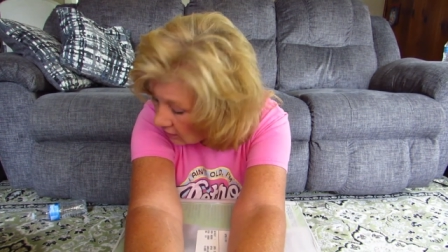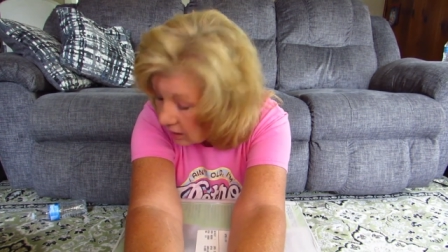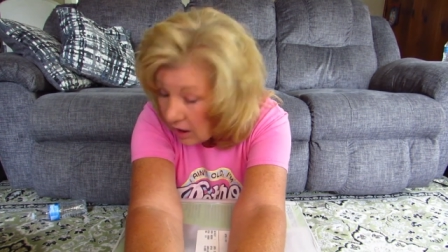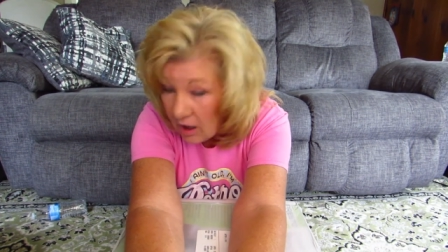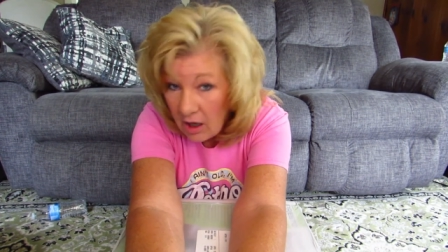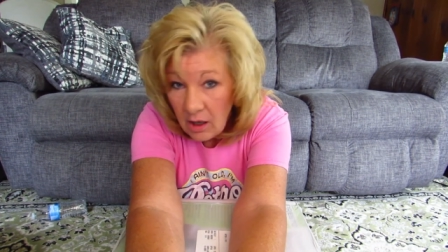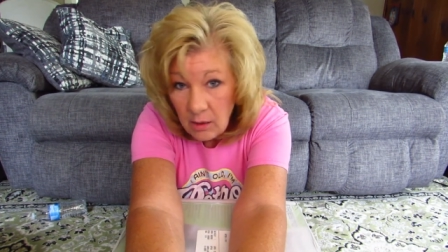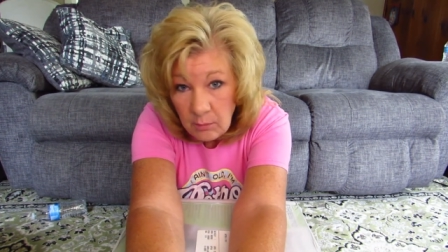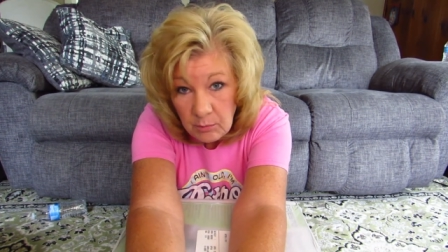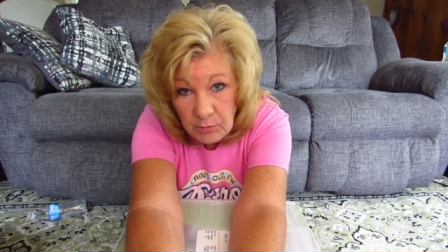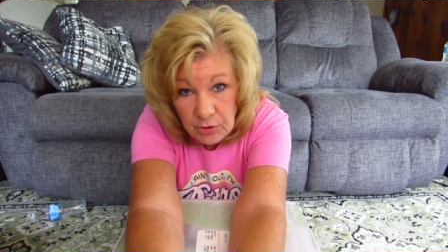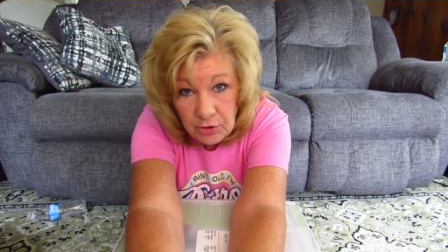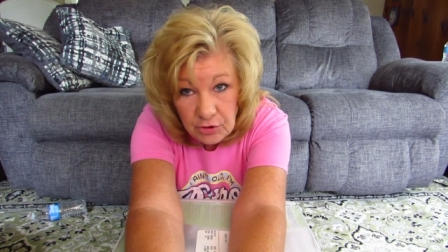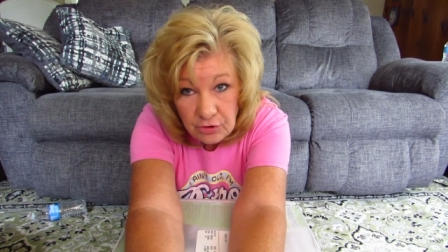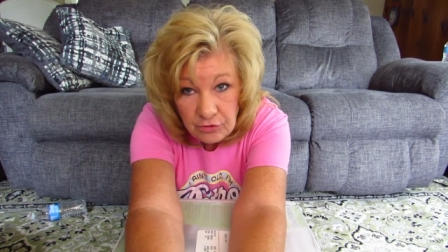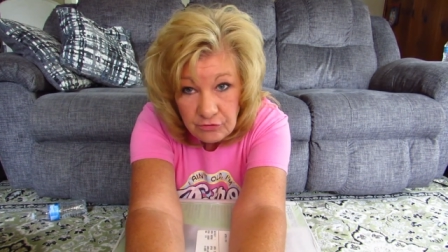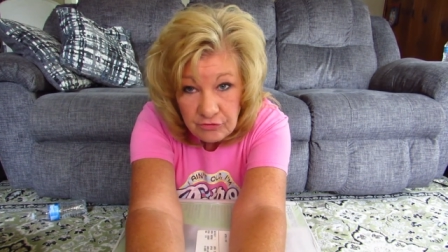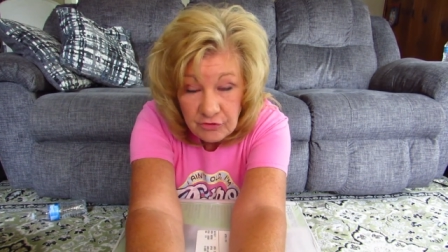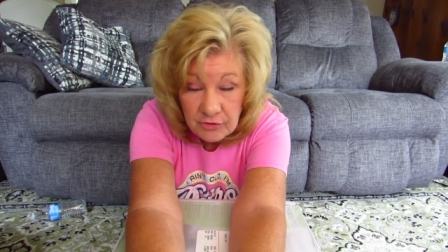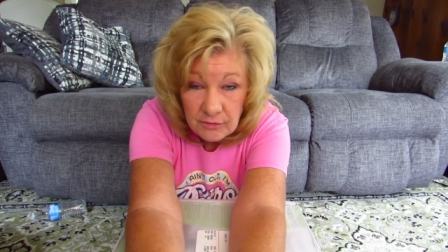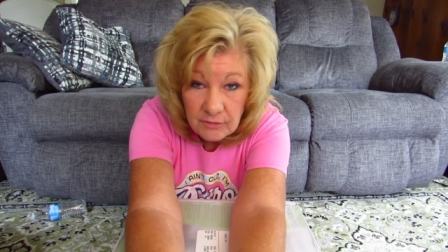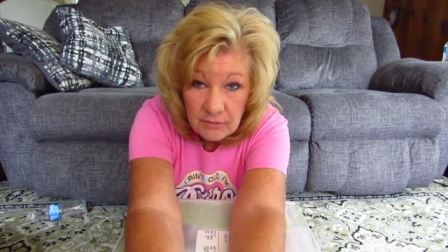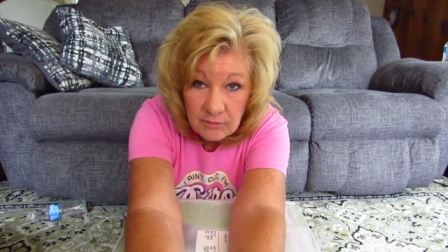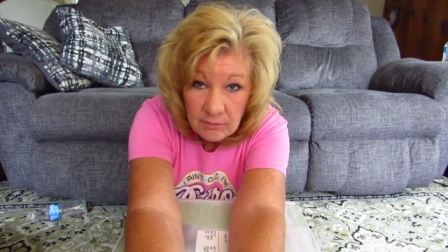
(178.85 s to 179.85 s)
I
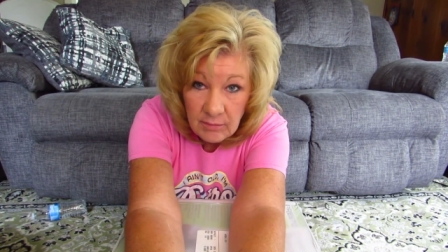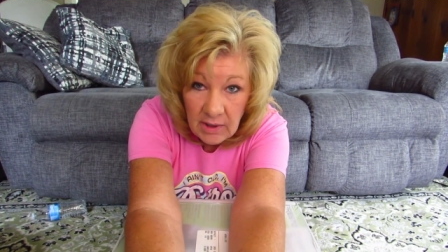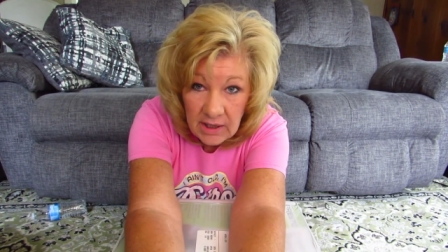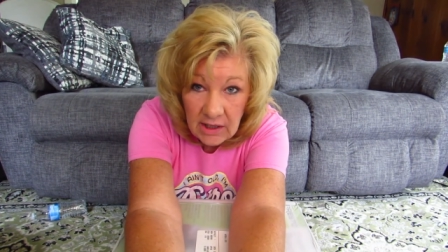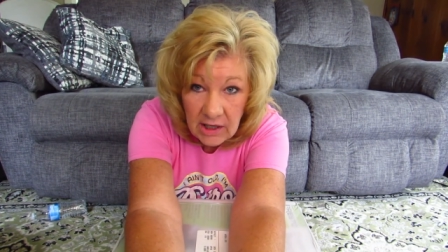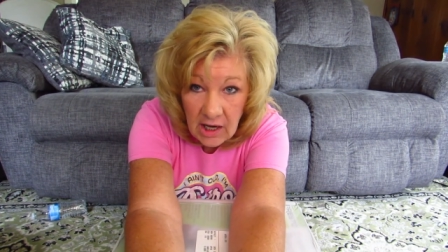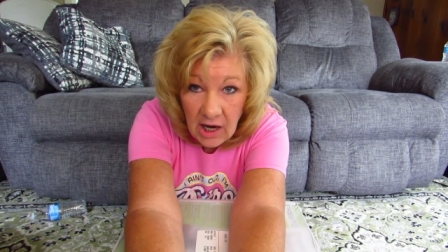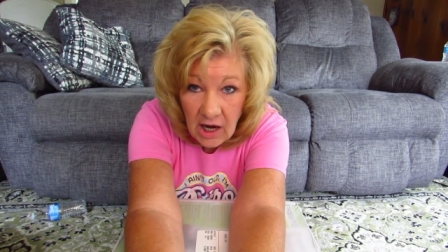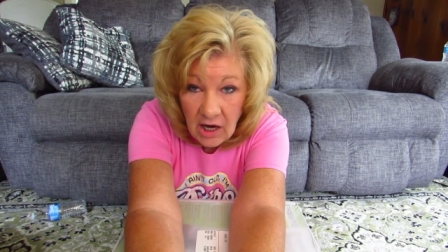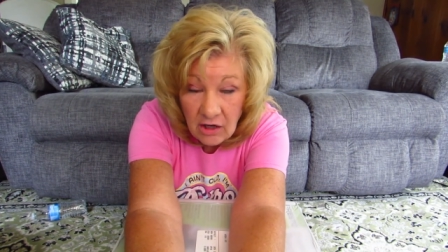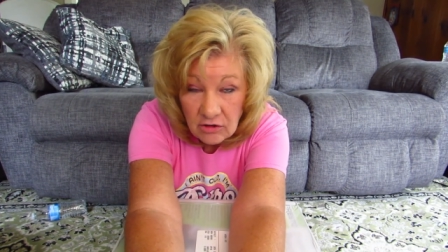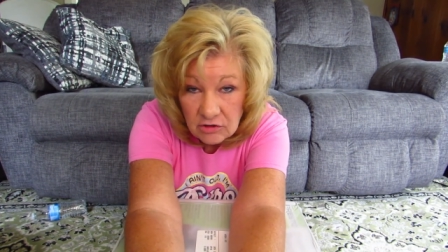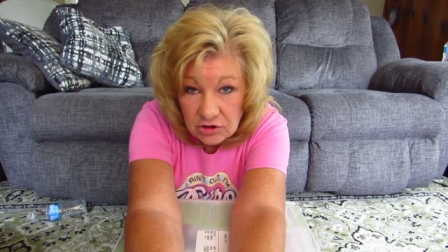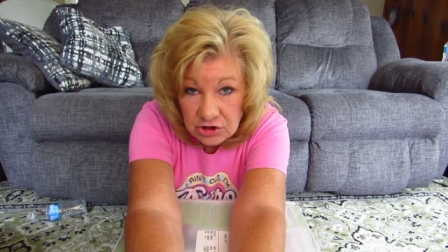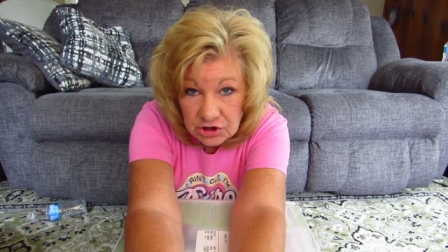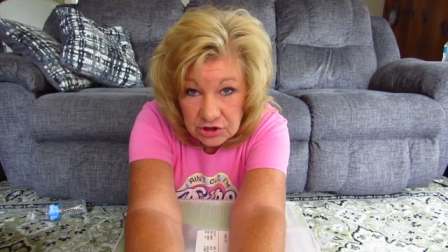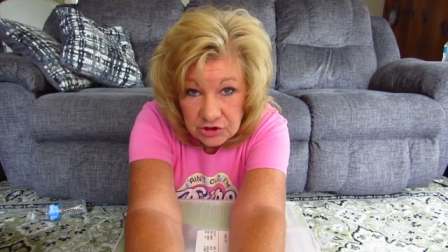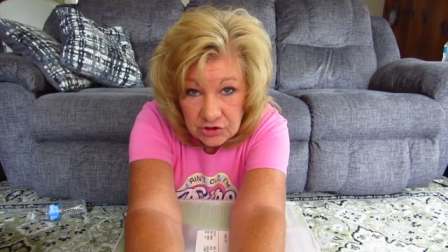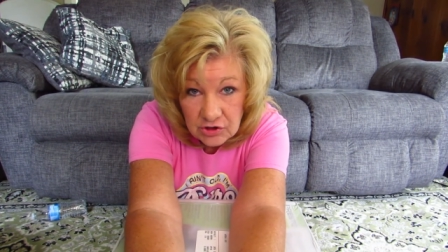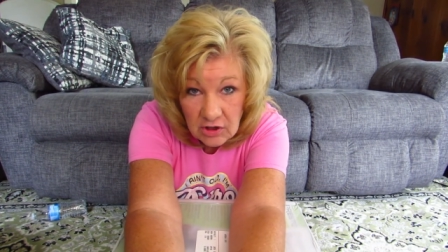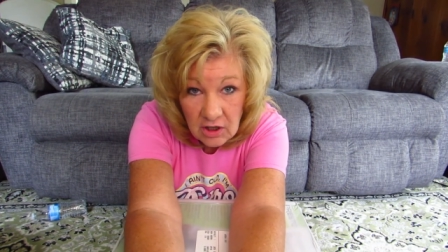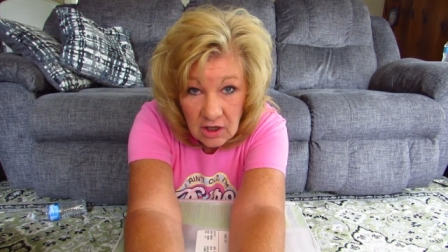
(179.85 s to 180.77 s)
moved my couch.